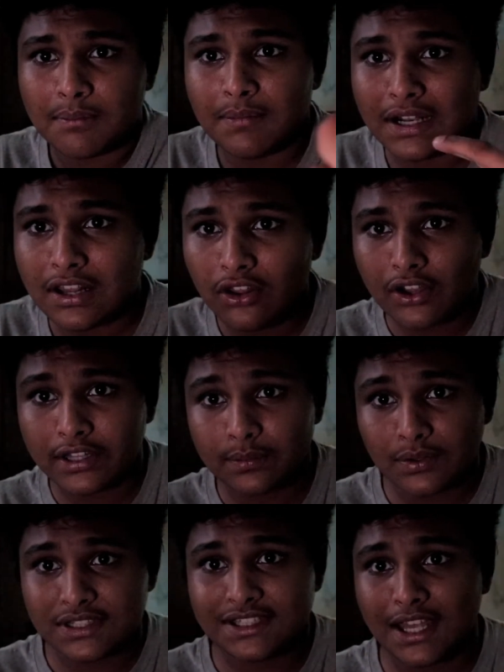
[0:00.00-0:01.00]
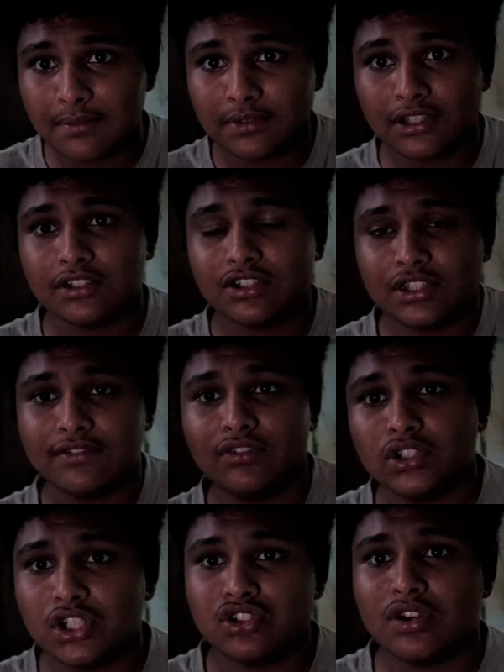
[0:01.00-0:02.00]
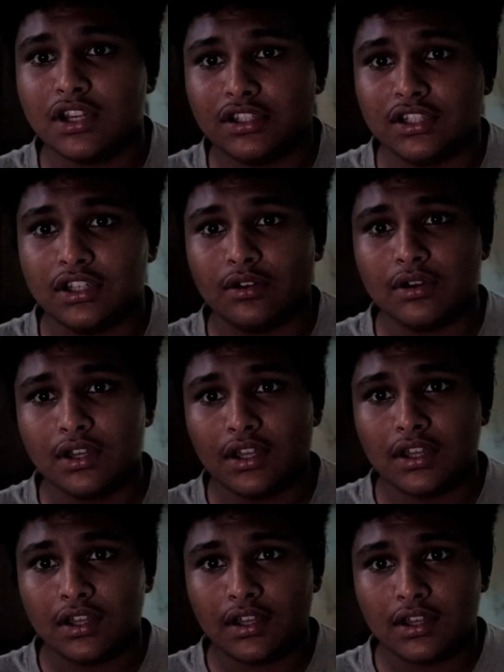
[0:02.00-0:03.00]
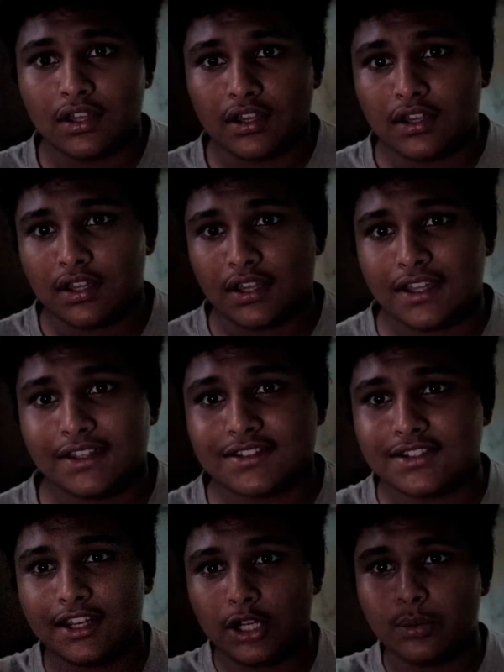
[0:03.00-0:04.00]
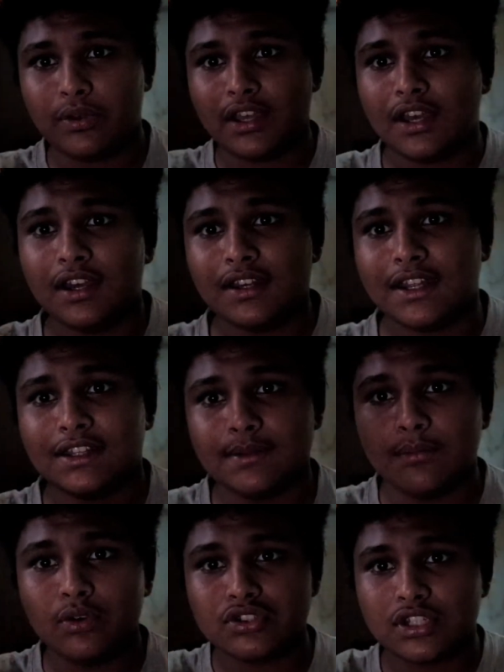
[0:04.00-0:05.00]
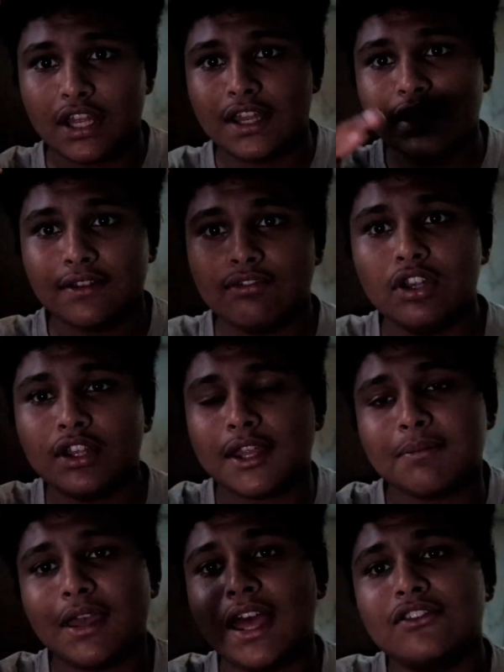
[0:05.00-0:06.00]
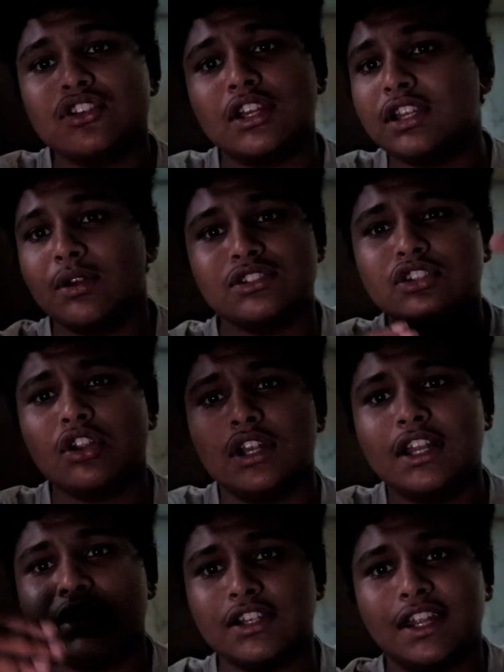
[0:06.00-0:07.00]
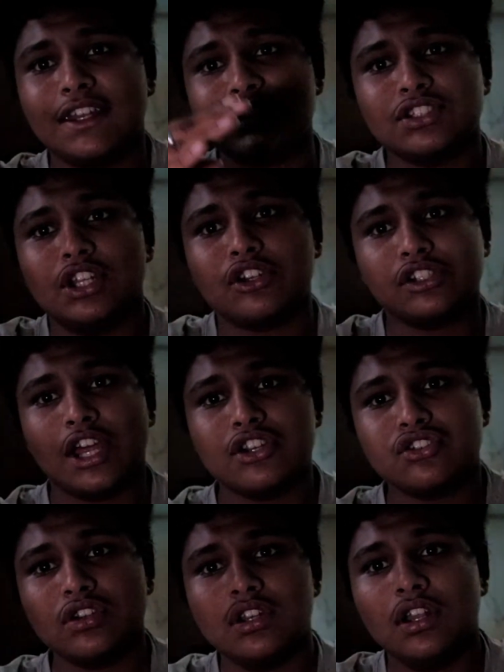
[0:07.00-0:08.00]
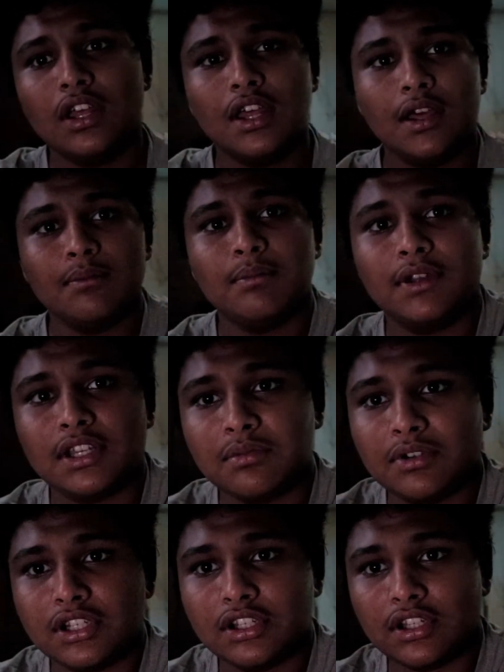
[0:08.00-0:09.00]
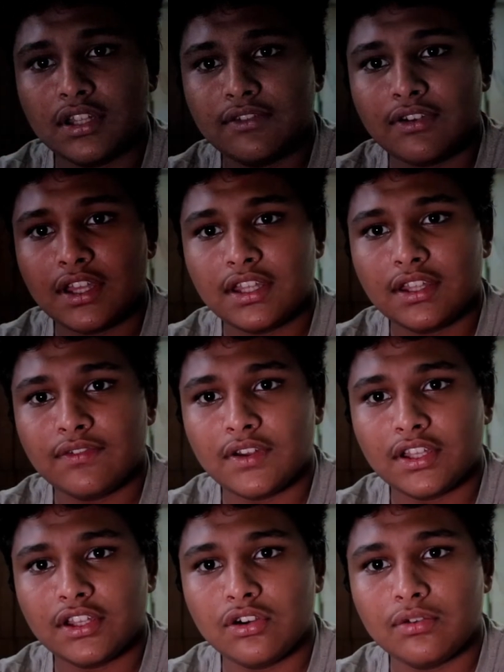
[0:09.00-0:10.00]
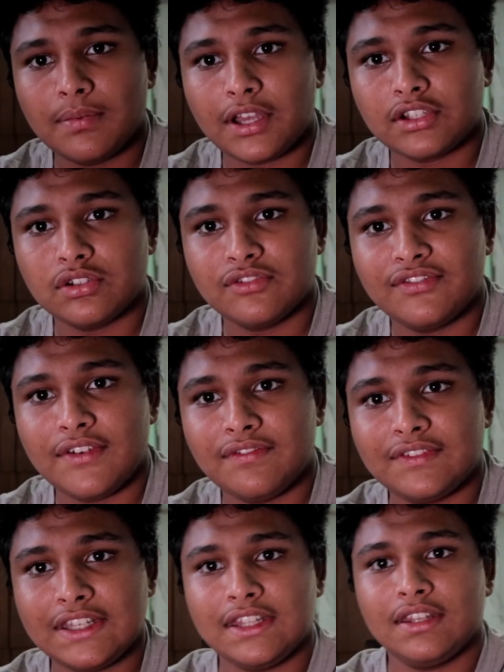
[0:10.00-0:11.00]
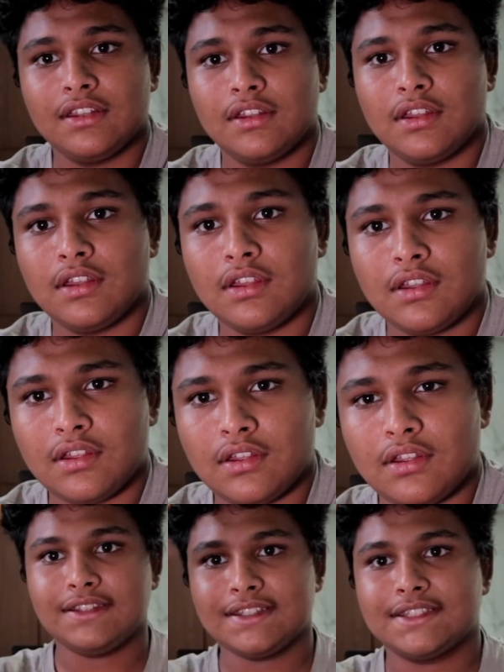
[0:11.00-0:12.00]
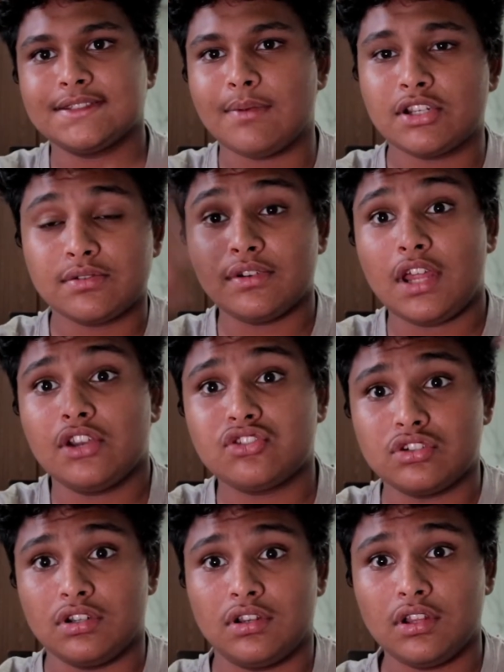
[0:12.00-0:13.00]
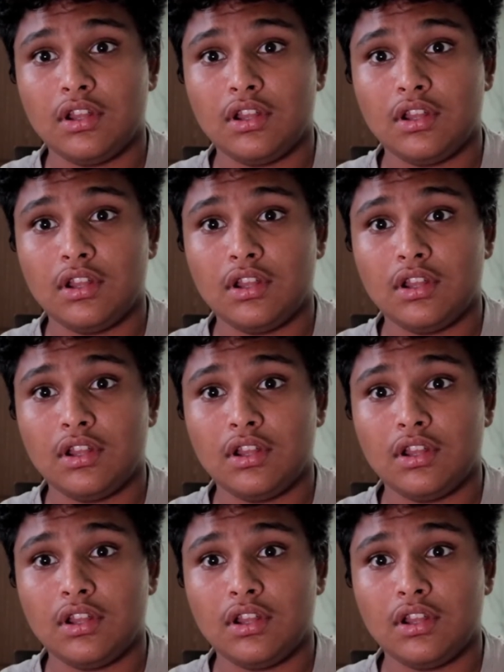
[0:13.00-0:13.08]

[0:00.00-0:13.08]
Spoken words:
But look at what's happening to the footage right now. It's really weird, and the motion. And if you look at my hands right now, it doesn't look natural. But if I go back to 50, this is much more natural.